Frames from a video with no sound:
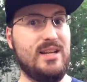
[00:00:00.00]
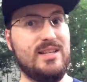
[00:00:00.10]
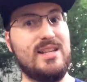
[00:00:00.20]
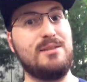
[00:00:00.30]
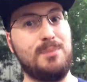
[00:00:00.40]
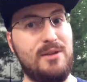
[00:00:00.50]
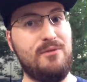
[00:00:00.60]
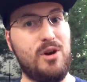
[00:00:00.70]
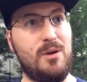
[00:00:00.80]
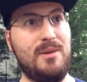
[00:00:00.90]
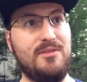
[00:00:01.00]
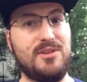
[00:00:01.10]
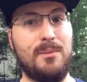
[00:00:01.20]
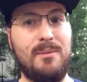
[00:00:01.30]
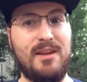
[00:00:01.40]
because that's by far
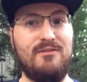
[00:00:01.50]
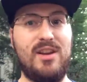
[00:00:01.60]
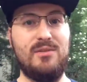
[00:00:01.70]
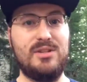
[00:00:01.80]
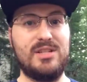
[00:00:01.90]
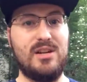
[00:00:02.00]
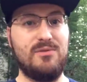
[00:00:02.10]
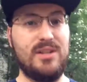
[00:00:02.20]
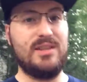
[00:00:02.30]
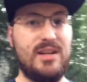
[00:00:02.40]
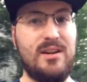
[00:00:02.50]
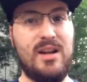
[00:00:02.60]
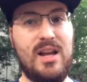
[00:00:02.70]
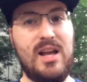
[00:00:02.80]
some of my favorite stuff right there.